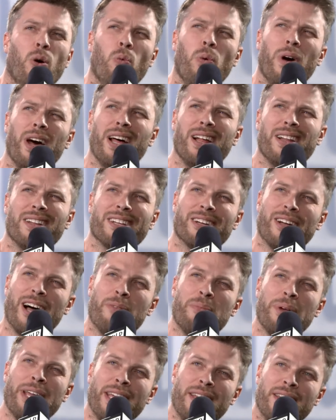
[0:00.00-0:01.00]
Well,
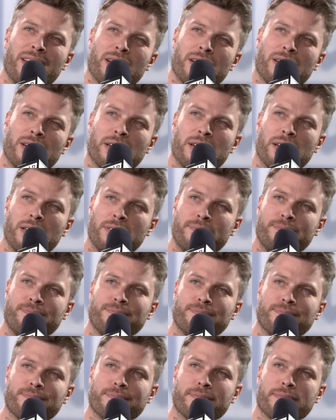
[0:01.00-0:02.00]
I mean,
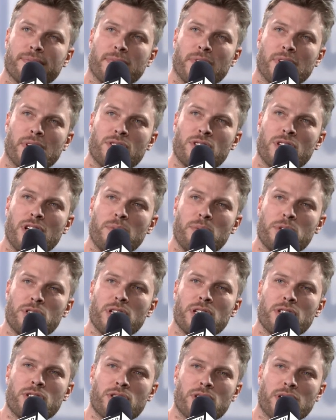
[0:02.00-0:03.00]

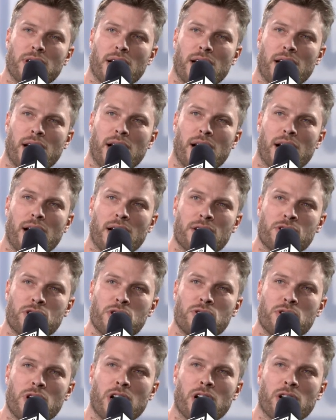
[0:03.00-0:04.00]
celebrities, as
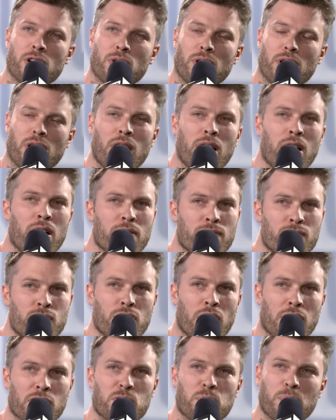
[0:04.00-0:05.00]
you know, are
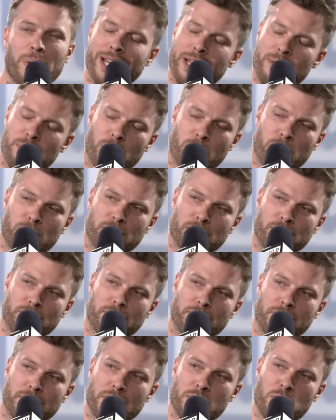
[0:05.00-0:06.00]
just people.
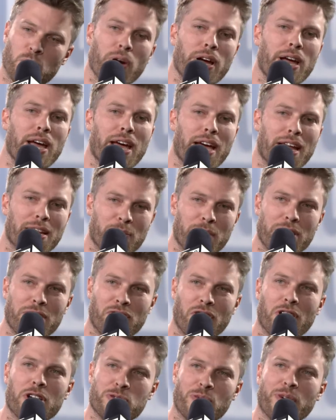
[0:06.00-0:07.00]
It's weird when you
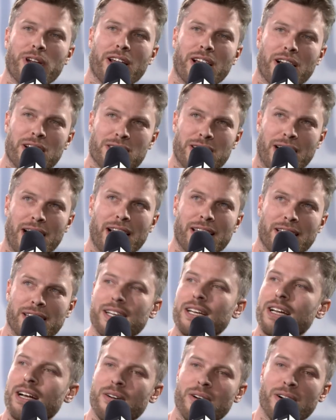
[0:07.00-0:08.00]
first realise that.
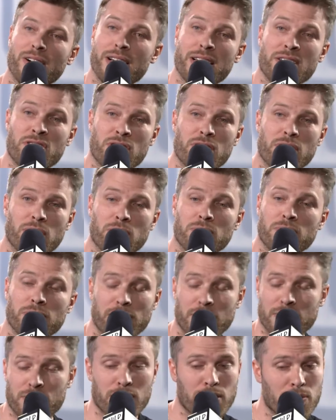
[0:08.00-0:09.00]
You go, oh, it's
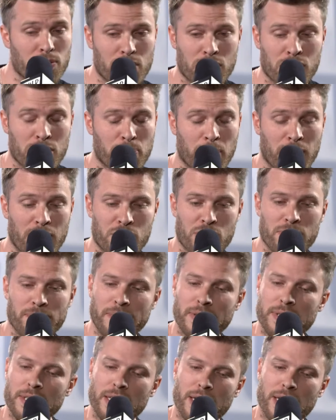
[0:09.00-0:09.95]
still just a person.